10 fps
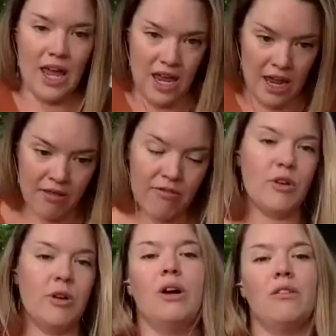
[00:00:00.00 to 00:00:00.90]

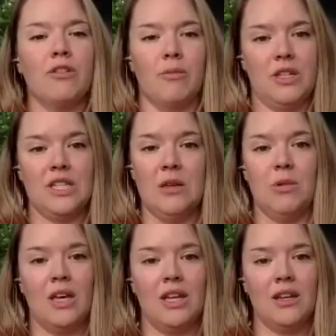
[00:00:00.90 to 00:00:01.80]
everyone from the team
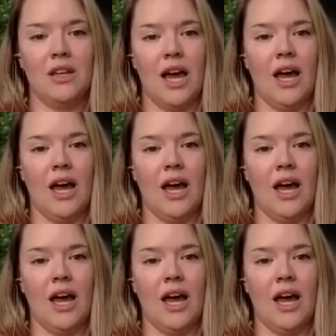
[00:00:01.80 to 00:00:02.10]
in,